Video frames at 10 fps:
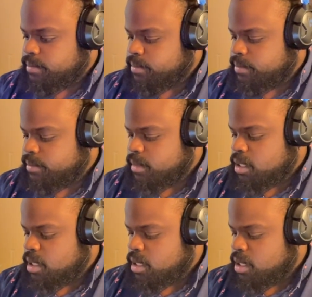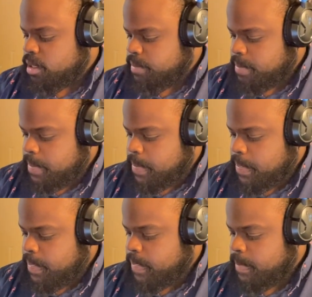
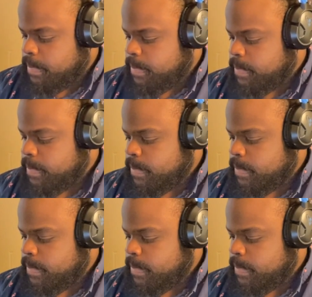Nobody speaks.